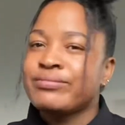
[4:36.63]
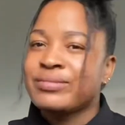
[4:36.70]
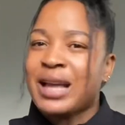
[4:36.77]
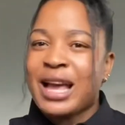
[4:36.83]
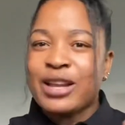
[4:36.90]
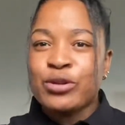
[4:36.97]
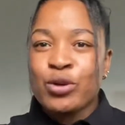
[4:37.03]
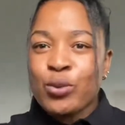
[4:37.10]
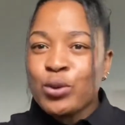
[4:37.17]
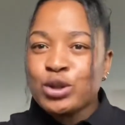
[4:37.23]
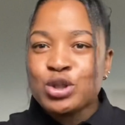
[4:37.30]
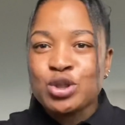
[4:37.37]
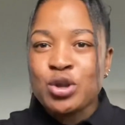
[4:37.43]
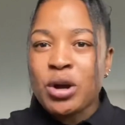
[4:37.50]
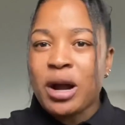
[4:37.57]
I don't want
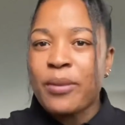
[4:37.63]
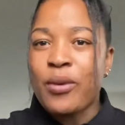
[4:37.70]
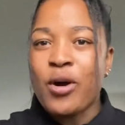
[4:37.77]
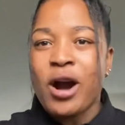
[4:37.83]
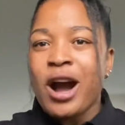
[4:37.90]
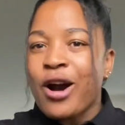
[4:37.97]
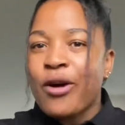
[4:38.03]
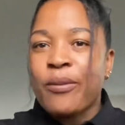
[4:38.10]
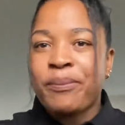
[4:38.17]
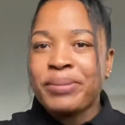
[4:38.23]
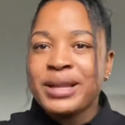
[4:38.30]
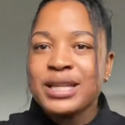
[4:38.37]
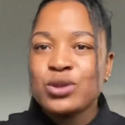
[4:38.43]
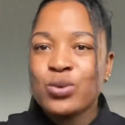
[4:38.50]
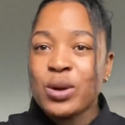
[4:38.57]
to talk about our
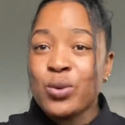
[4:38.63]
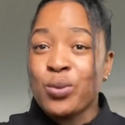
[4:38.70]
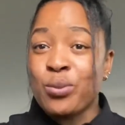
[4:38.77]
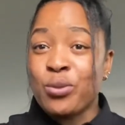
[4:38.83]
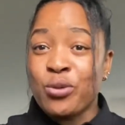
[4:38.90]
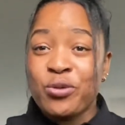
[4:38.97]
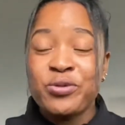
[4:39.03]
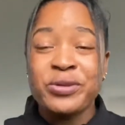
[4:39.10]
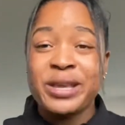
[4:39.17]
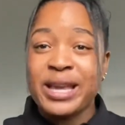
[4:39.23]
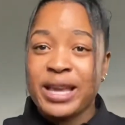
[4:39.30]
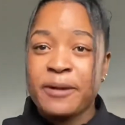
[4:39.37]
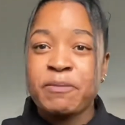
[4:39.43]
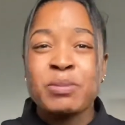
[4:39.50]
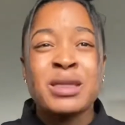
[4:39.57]
place when we move
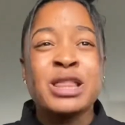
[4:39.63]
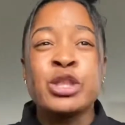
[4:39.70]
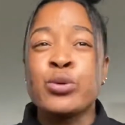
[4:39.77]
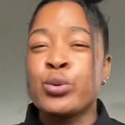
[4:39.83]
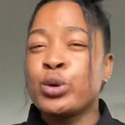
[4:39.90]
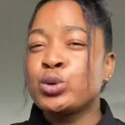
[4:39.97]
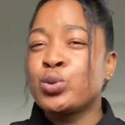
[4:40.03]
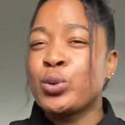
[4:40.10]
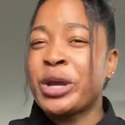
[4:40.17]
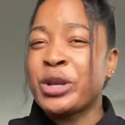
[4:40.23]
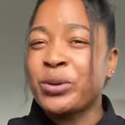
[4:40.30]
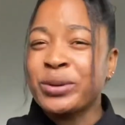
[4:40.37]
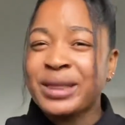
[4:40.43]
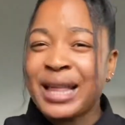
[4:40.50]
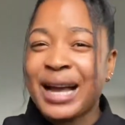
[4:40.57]
here. The roads were
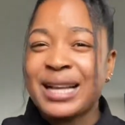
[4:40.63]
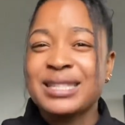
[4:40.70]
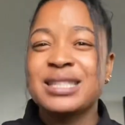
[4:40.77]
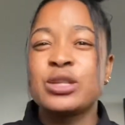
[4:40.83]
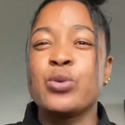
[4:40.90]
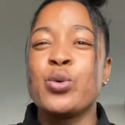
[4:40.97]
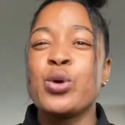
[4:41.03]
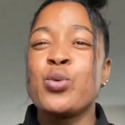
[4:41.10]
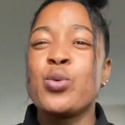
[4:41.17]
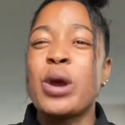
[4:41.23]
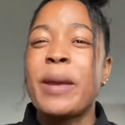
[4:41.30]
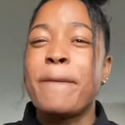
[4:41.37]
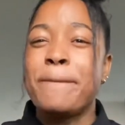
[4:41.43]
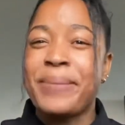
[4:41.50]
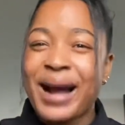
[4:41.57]
not tarred, the roads
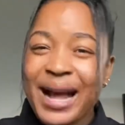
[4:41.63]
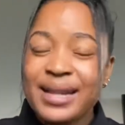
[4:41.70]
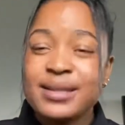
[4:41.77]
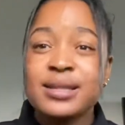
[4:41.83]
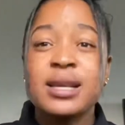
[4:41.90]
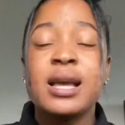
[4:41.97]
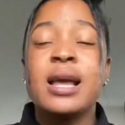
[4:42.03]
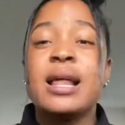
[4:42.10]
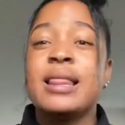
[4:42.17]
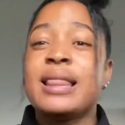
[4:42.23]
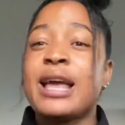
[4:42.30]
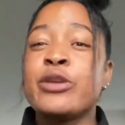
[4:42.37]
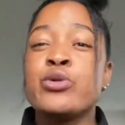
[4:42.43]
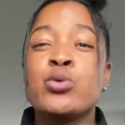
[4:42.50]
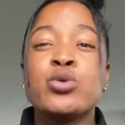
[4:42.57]
were bad.
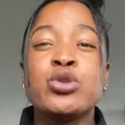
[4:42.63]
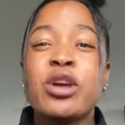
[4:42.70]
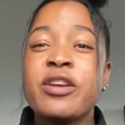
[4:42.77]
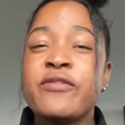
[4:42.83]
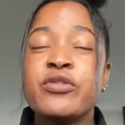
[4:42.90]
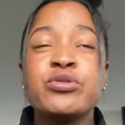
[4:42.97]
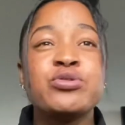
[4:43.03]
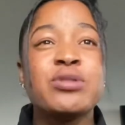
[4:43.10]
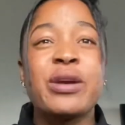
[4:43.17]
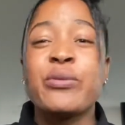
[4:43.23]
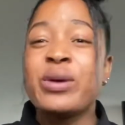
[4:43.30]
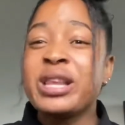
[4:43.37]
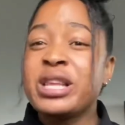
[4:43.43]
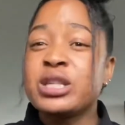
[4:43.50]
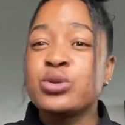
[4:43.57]
Like, you could not even drive.
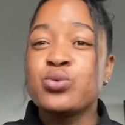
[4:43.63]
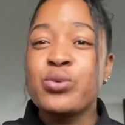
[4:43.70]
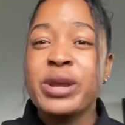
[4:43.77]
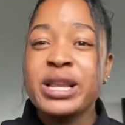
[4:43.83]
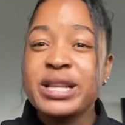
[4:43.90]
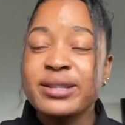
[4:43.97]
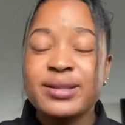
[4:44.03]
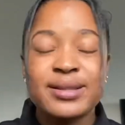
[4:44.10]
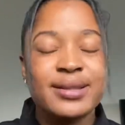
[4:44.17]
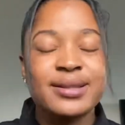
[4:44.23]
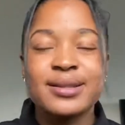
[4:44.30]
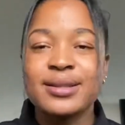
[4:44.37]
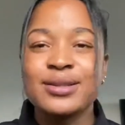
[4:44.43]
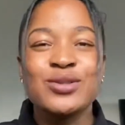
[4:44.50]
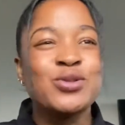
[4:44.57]
When it's raining
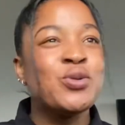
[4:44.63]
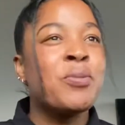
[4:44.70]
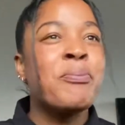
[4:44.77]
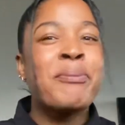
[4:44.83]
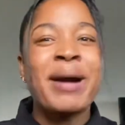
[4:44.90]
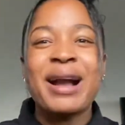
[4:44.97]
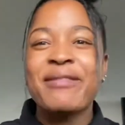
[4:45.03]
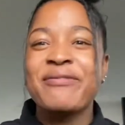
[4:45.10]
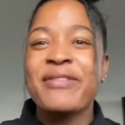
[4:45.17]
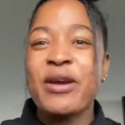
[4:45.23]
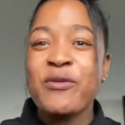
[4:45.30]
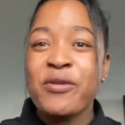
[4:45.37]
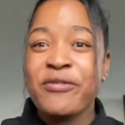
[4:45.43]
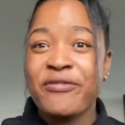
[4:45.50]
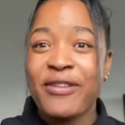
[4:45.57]
season, you park
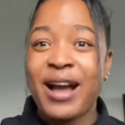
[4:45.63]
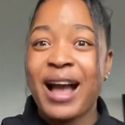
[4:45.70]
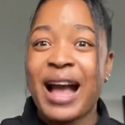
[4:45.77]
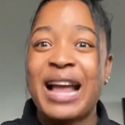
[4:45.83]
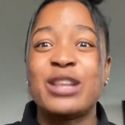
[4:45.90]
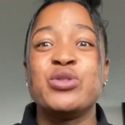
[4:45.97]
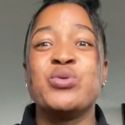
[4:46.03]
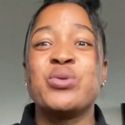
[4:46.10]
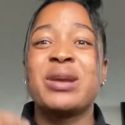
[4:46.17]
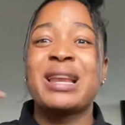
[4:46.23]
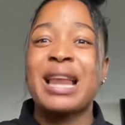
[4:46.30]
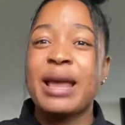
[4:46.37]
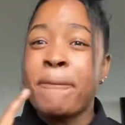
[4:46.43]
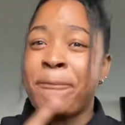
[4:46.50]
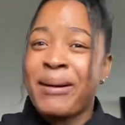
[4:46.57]
very far and you
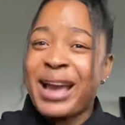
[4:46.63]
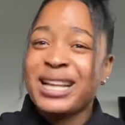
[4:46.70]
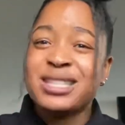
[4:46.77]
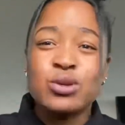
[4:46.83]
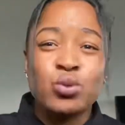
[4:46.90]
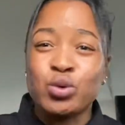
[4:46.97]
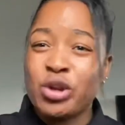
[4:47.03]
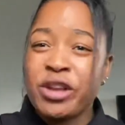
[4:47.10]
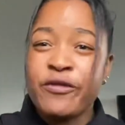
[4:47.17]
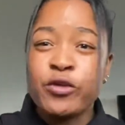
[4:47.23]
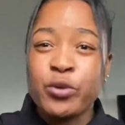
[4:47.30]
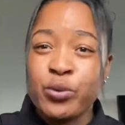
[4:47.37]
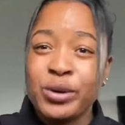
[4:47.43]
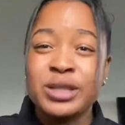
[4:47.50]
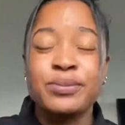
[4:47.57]
climb. Bike could not
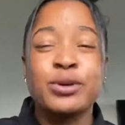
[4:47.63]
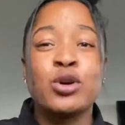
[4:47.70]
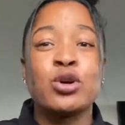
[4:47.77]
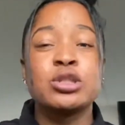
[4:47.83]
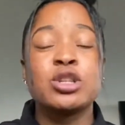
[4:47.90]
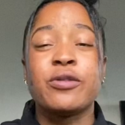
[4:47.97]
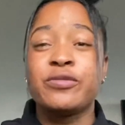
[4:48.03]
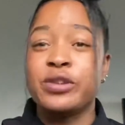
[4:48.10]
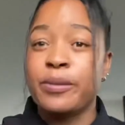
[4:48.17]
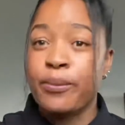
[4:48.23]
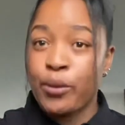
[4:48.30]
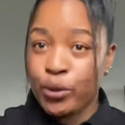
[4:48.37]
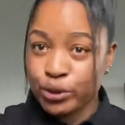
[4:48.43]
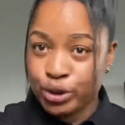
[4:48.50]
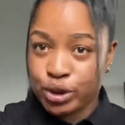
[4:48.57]
even reach because of the
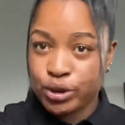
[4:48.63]
mud.